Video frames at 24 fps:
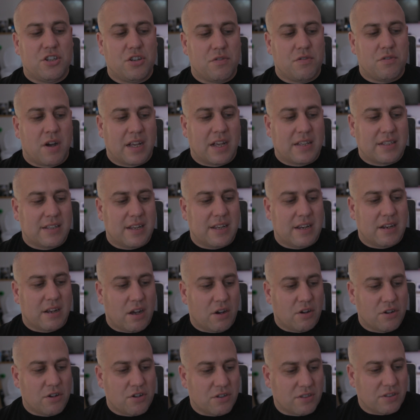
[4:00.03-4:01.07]
nicely, like
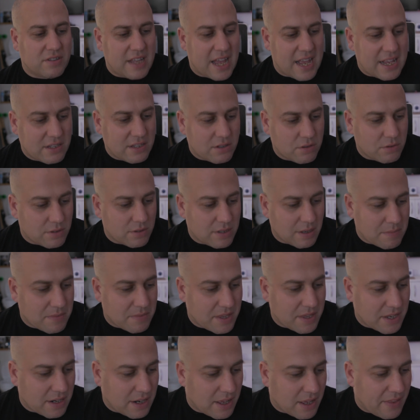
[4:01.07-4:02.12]
on your desk or
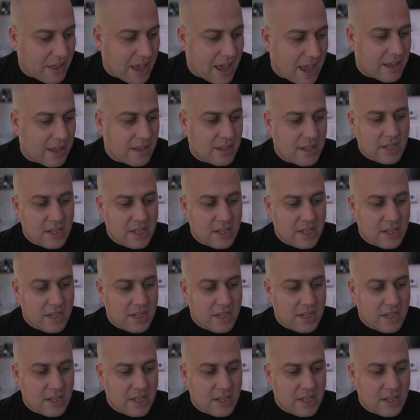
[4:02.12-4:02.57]
something like that.